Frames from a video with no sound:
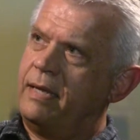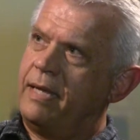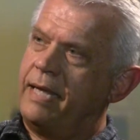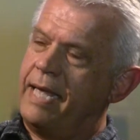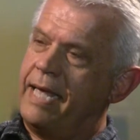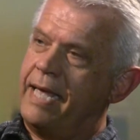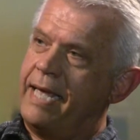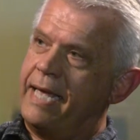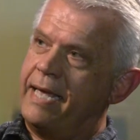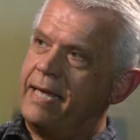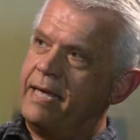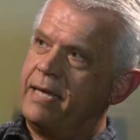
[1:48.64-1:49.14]

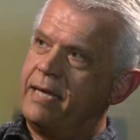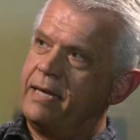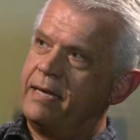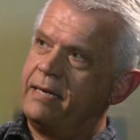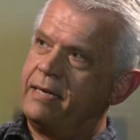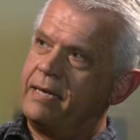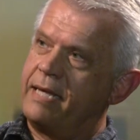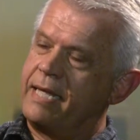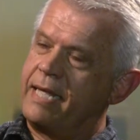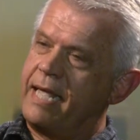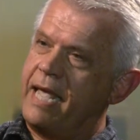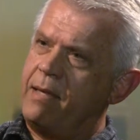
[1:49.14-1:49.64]
And
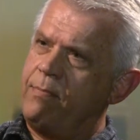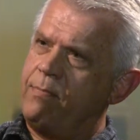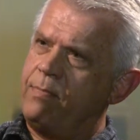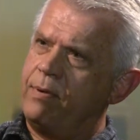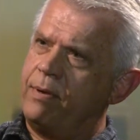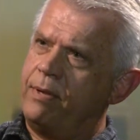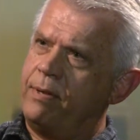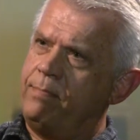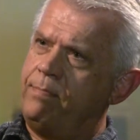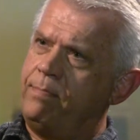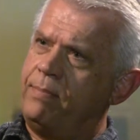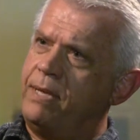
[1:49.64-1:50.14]
gay
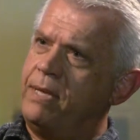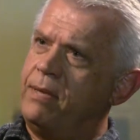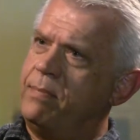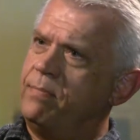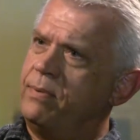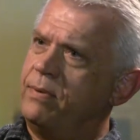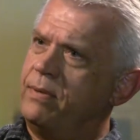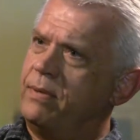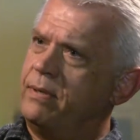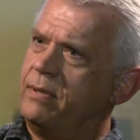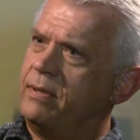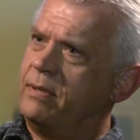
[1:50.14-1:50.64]

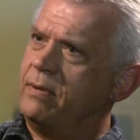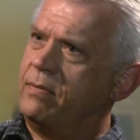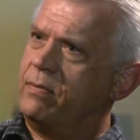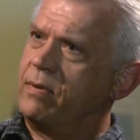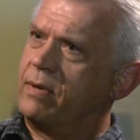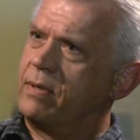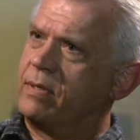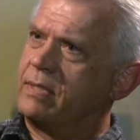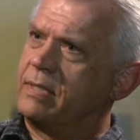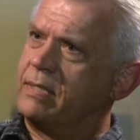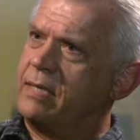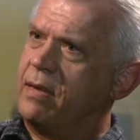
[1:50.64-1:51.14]
people
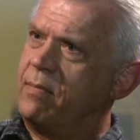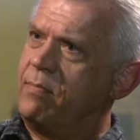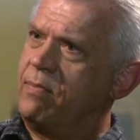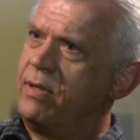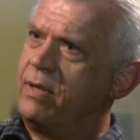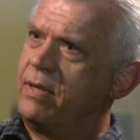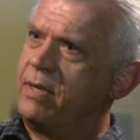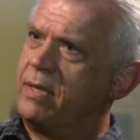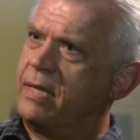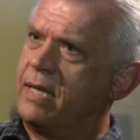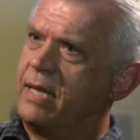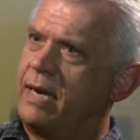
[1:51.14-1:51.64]
were
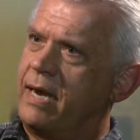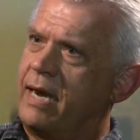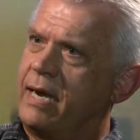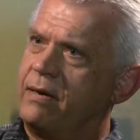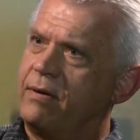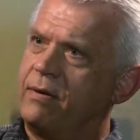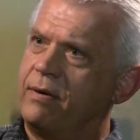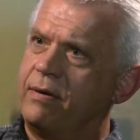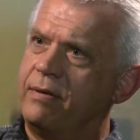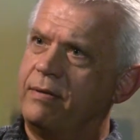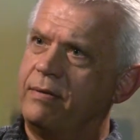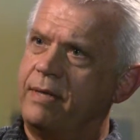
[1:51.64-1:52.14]
something that I
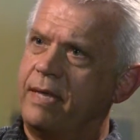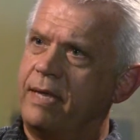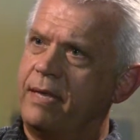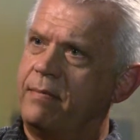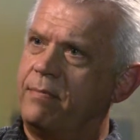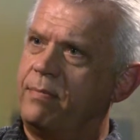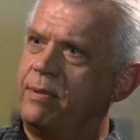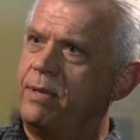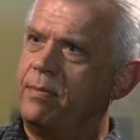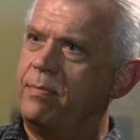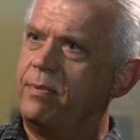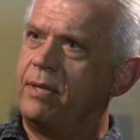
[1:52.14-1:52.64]
heard
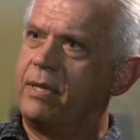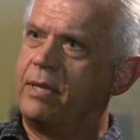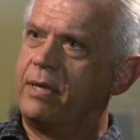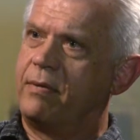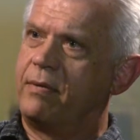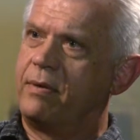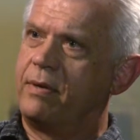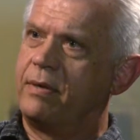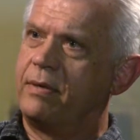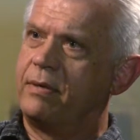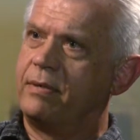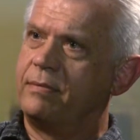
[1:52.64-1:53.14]
that people that
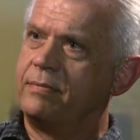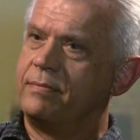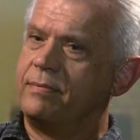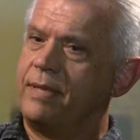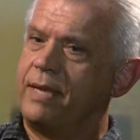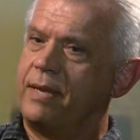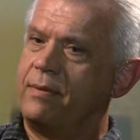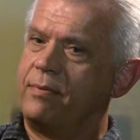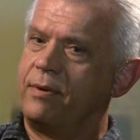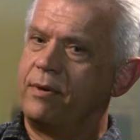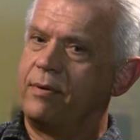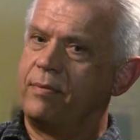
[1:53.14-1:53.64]
were
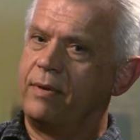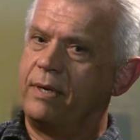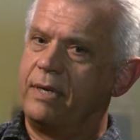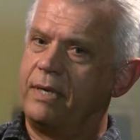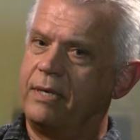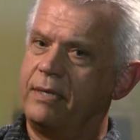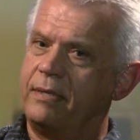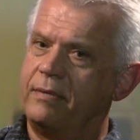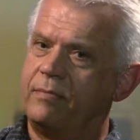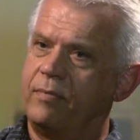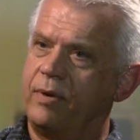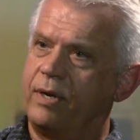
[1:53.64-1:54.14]

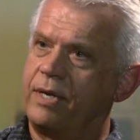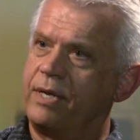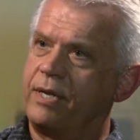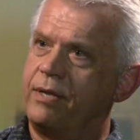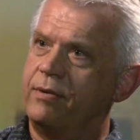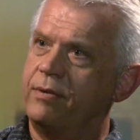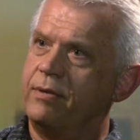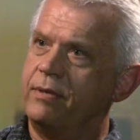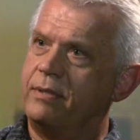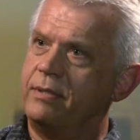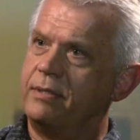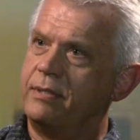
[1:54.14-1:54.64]
really
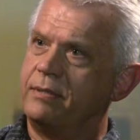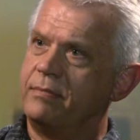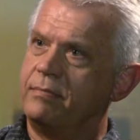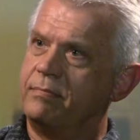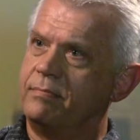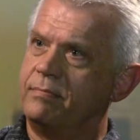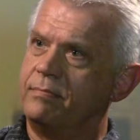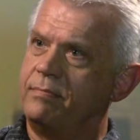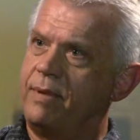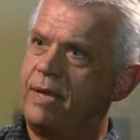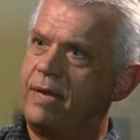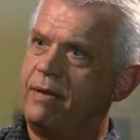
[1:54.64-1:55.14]
ridiculed
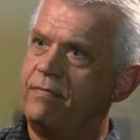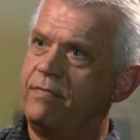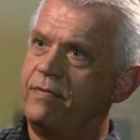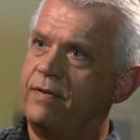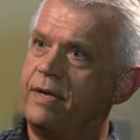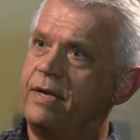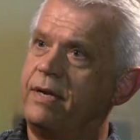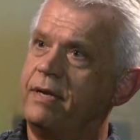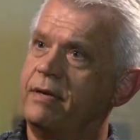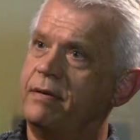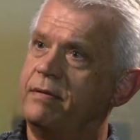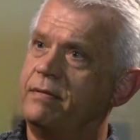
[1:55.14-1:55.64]
and made
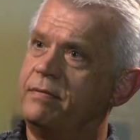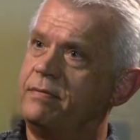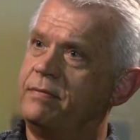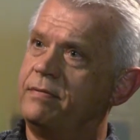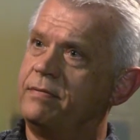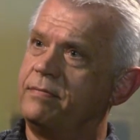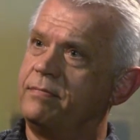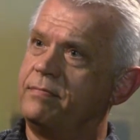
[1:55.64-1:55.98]
fun of.